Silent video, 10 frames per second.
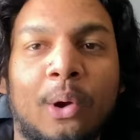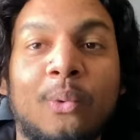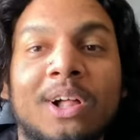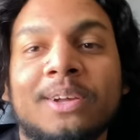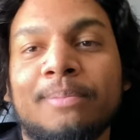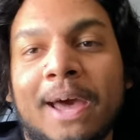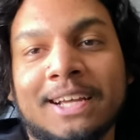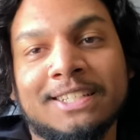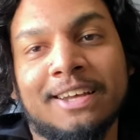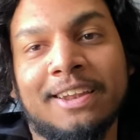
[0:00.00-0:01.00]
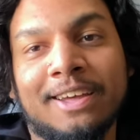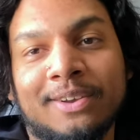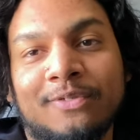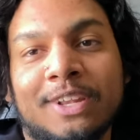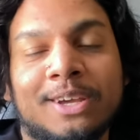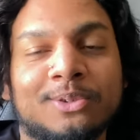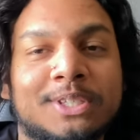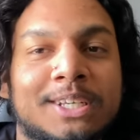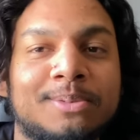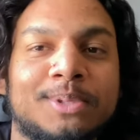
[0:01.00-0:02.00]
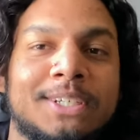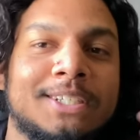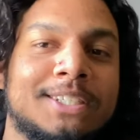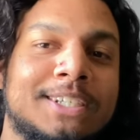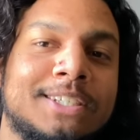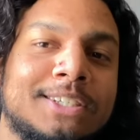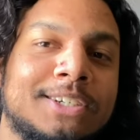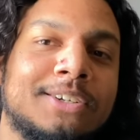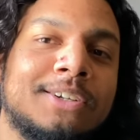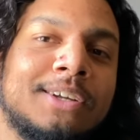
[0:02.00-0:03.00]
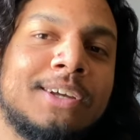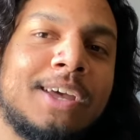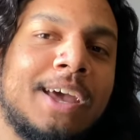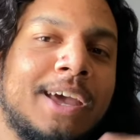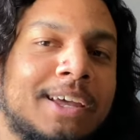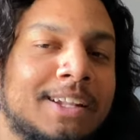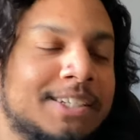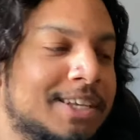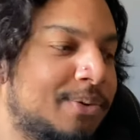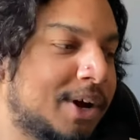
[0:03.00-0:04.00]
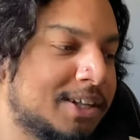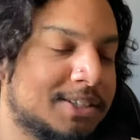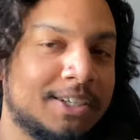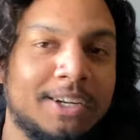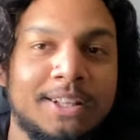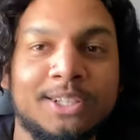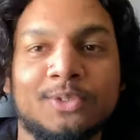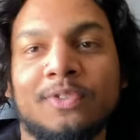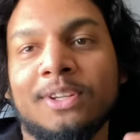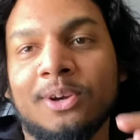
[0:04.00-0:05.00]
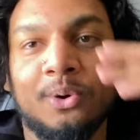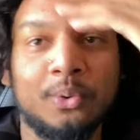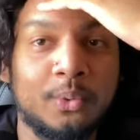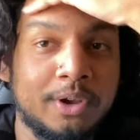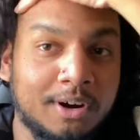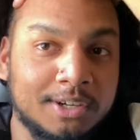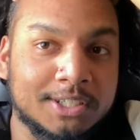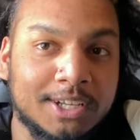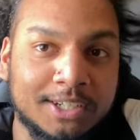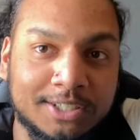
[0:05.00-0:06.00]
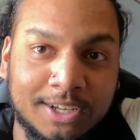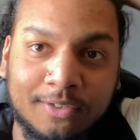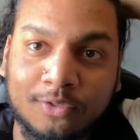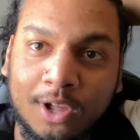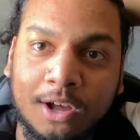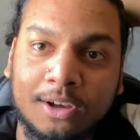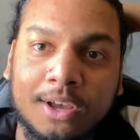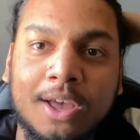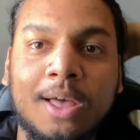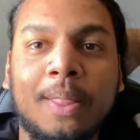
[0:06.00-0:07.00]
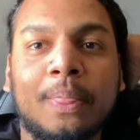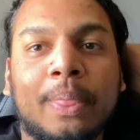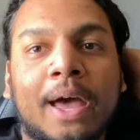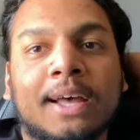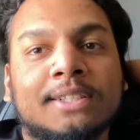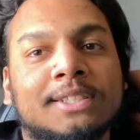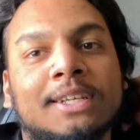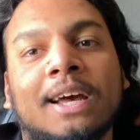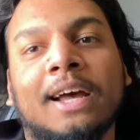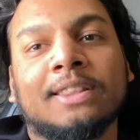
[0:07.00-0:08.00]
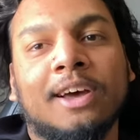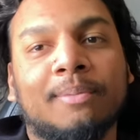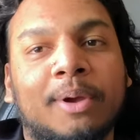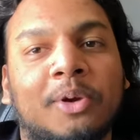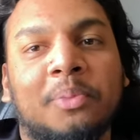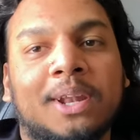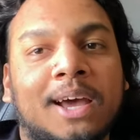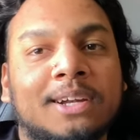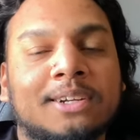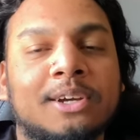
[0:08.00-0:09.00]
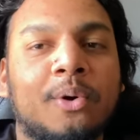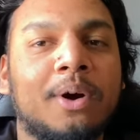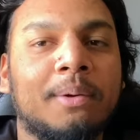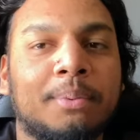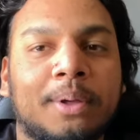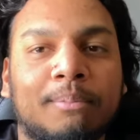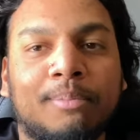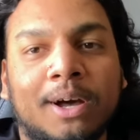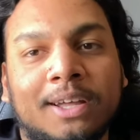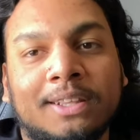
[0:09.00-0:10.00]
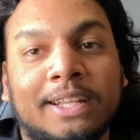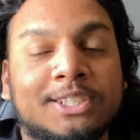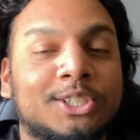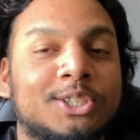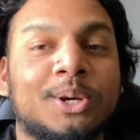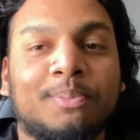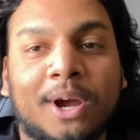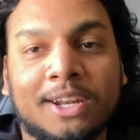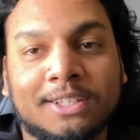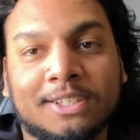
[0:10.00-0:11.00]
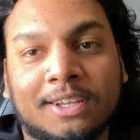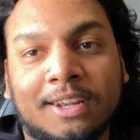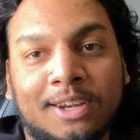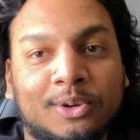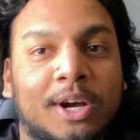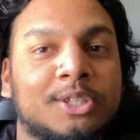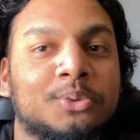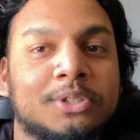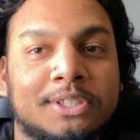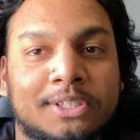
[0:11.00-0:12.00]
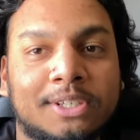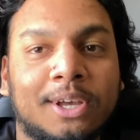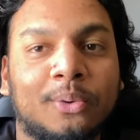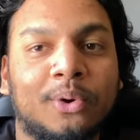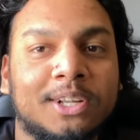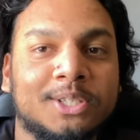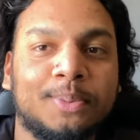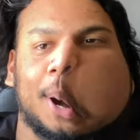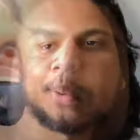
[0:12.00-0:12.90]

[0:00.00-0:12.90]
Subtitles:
Welcome back to another video, Team TSTZiel, and let's get right into it. In this video, we are discussing a vlog that I thought may or may not go up, but let's just jump right into it and you guys will see what it's about.